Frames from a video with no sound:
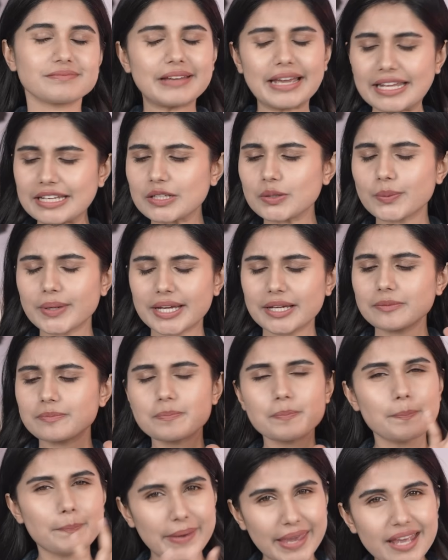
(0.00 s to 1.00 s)
Anyway,
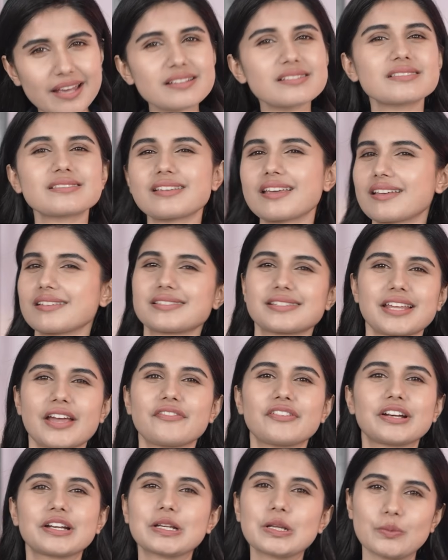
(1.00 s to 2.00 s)
bass is
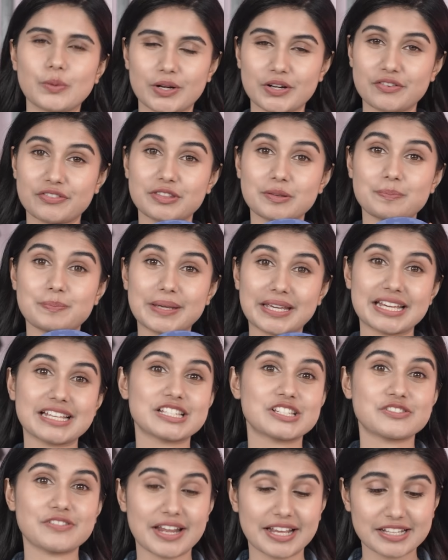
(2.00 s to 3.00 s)
definitely one of the
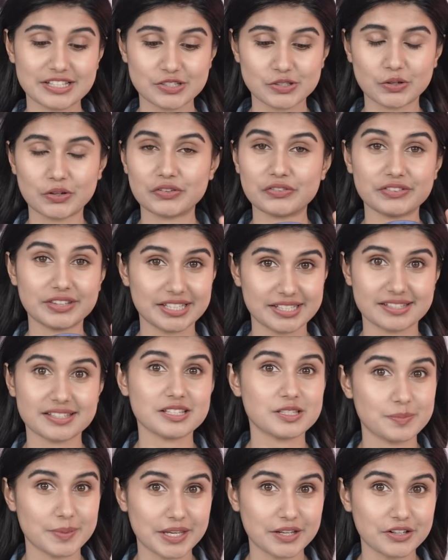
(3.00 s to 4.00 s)
biggest strengths of this
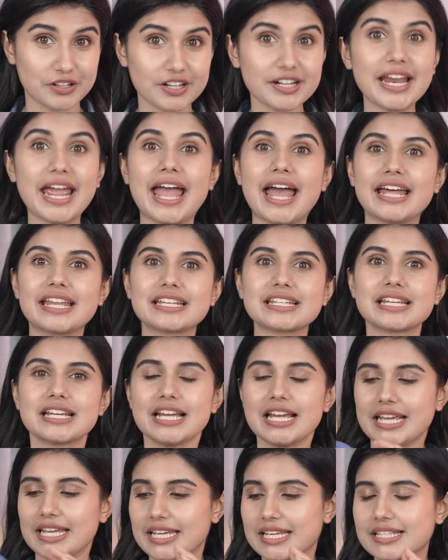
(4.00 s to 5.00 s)
speaker, and
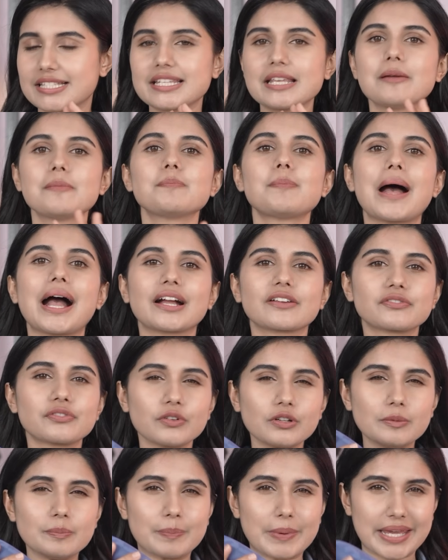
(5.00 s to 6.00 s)
its
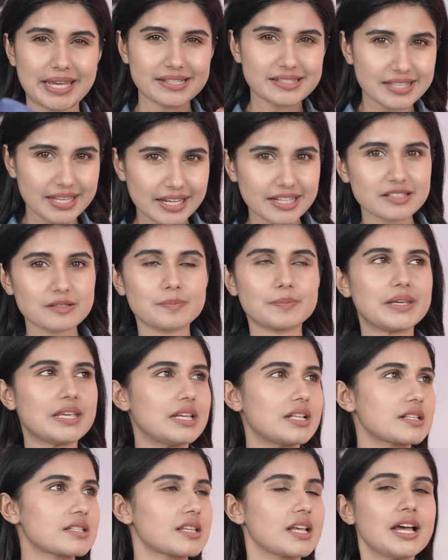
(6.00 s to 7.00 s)
impactful bass hit
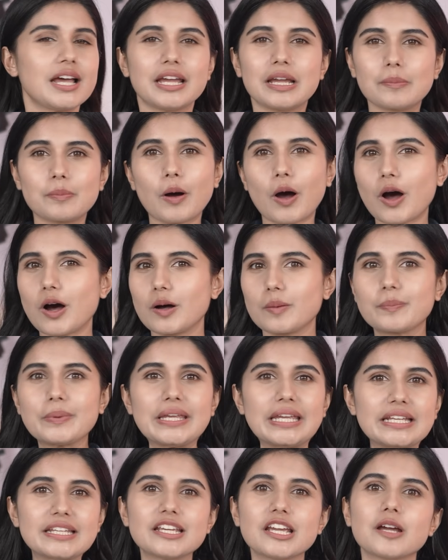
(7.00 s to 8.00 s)
means hip-hop,
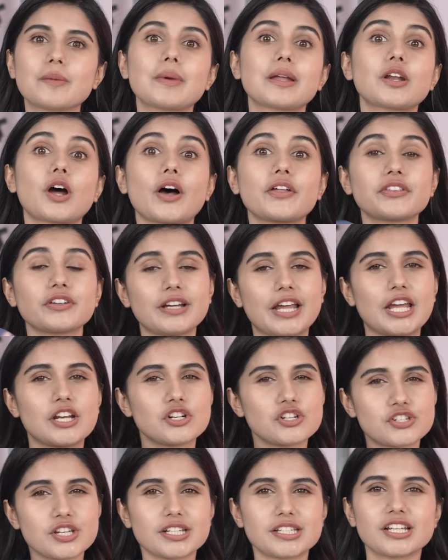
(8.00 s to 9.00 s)
EDM and other
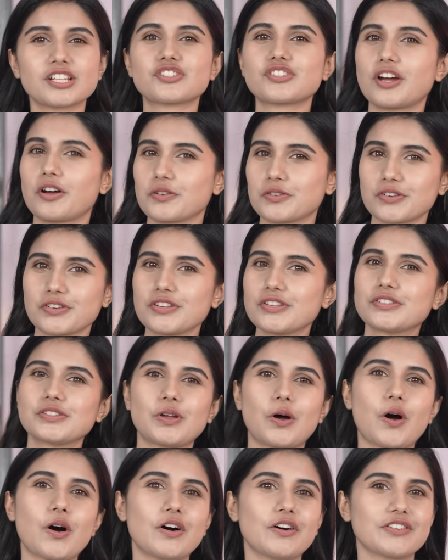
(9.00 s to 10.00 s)
energetic genres
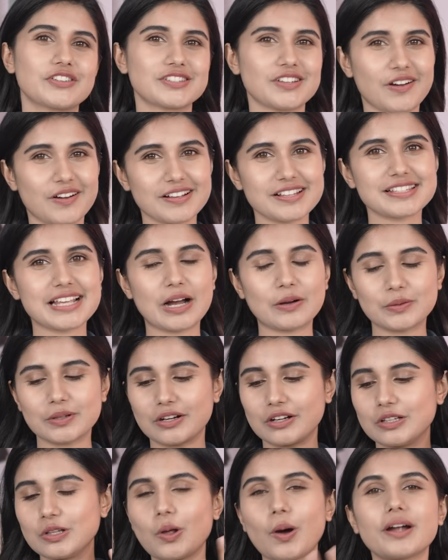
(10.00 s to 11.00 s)
of songs sound
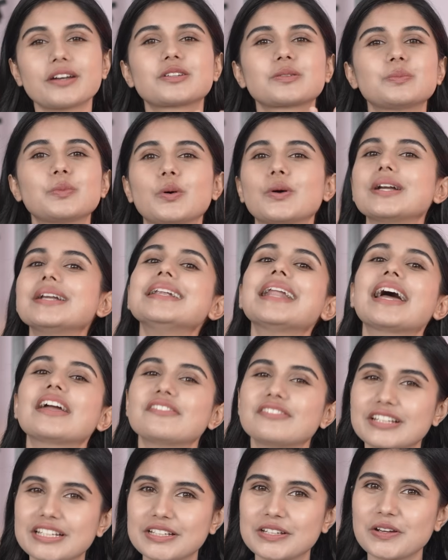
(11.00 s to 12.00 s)
a lot more
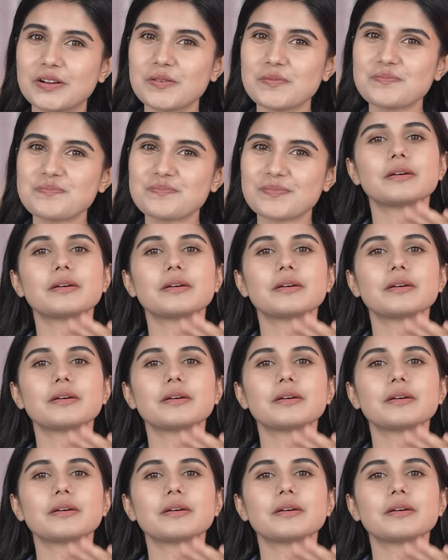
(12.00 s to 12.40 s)
lively here.